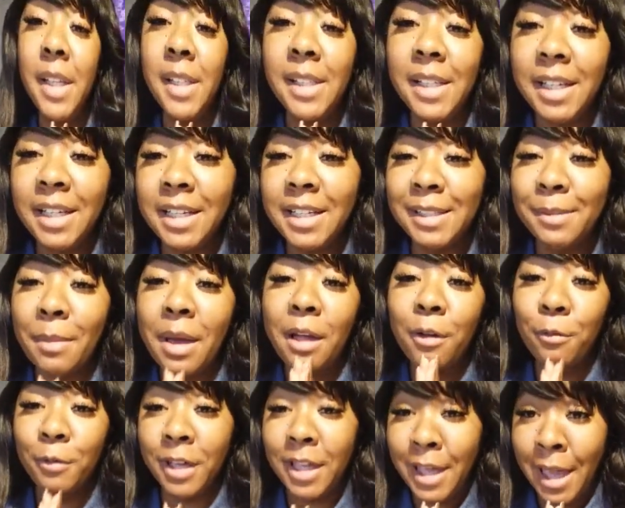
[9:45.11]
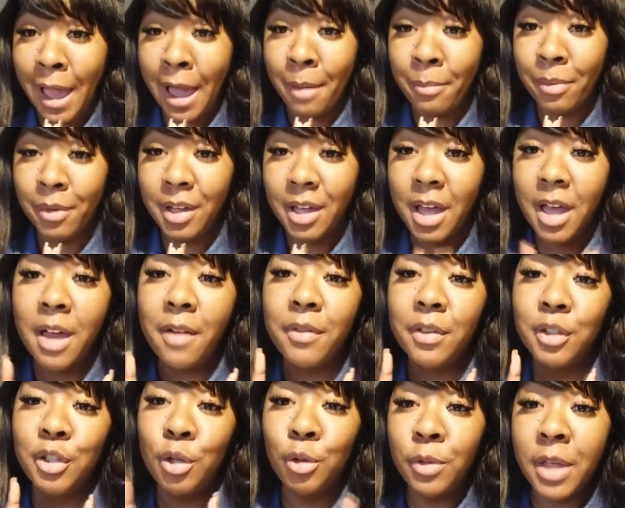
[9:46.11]
This is my recap
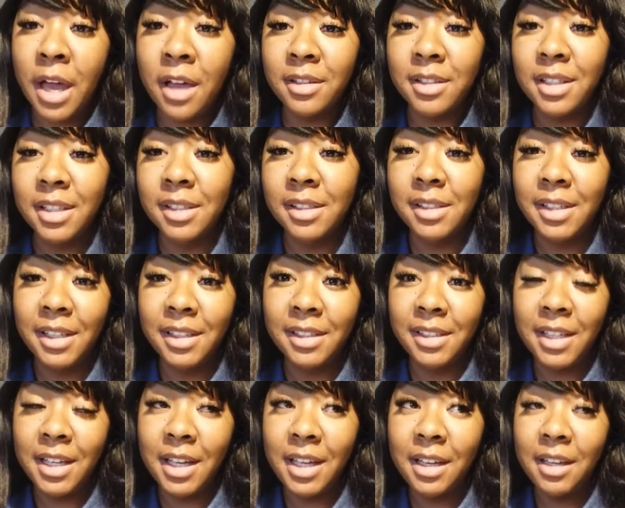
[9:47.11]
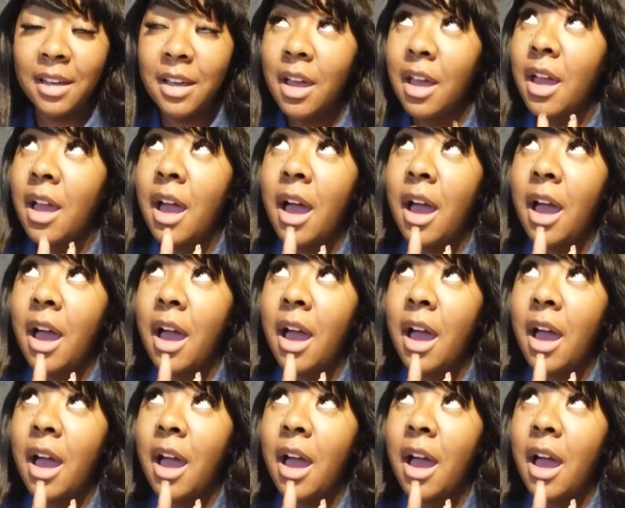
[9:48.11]
of 2016.